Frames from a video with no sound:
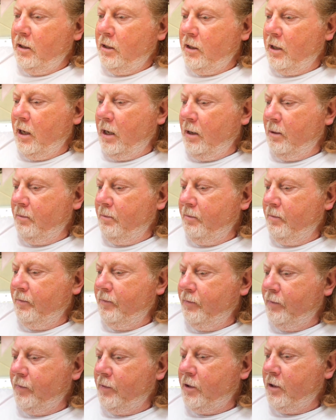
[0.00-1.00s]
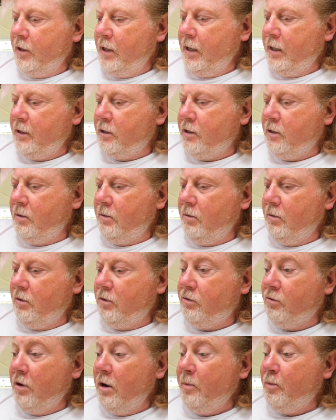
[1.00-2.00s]
Um, so that's
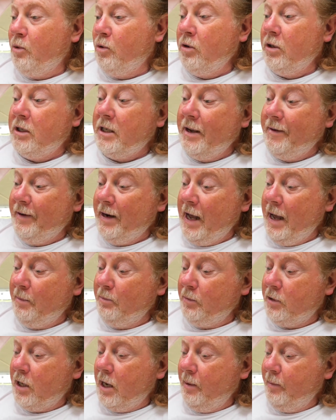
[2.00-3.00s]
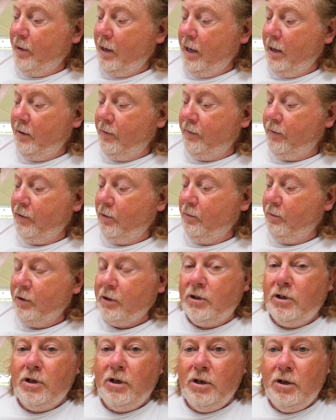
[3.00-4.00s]
3.7 amps coming in from the
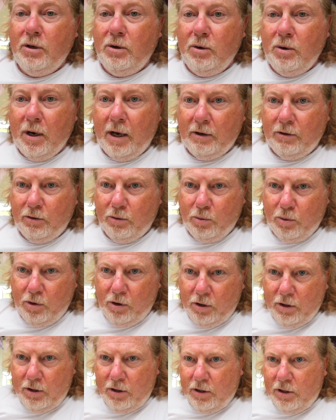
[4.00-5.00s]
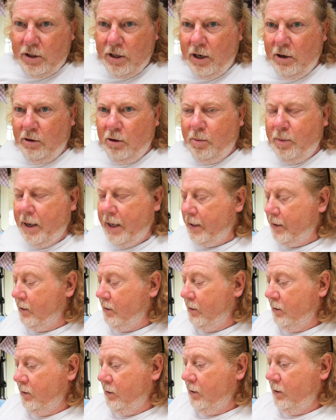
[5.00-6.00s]
200 watt solar
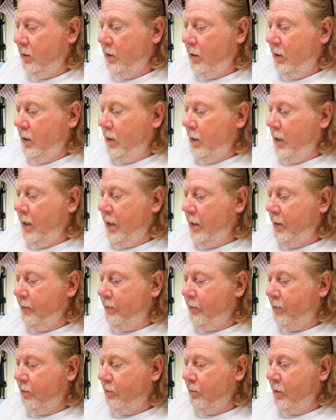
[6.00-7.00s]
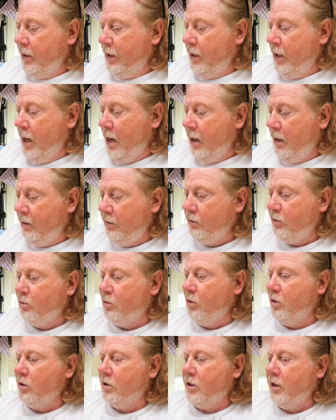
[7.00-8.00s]
panel, and from the 100
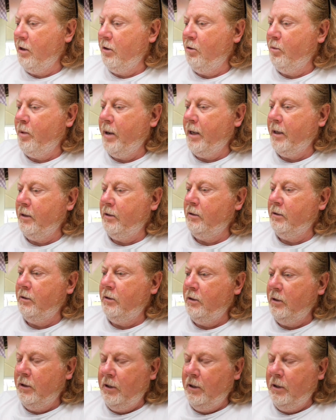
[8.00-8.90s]
watt solar panel,